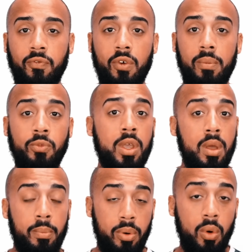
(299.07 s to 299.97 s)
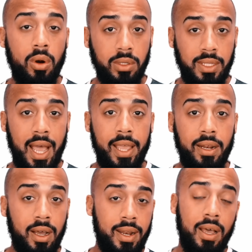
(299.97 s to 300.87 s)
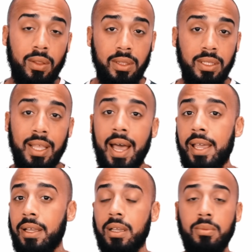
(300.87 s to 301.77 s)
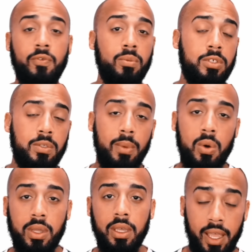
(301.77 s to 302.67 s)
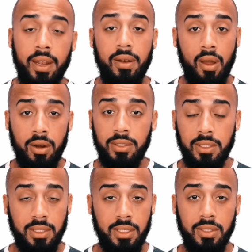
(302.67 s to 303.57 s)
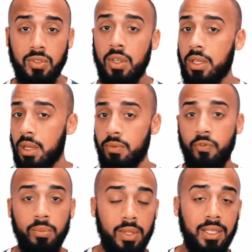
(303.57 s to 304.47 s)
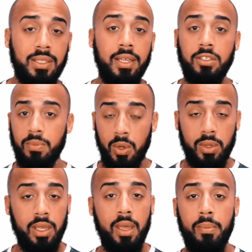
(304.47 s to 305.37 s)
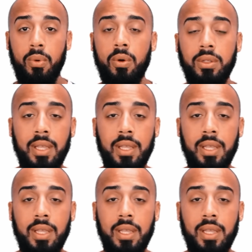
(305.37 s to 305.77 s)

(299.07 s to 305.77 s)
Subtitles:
from poor diet, unhealthy diet comes from smoking, and heart disease comes from things like smoking and poor